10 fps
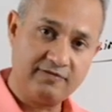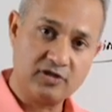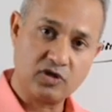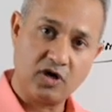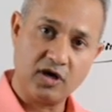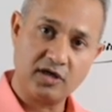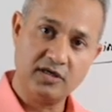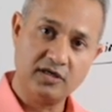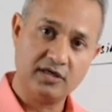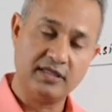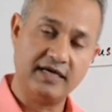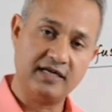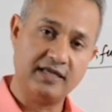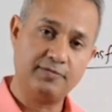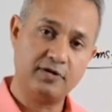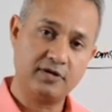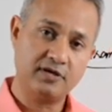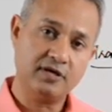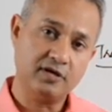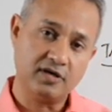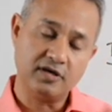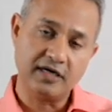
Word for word: was wrong that they put uh,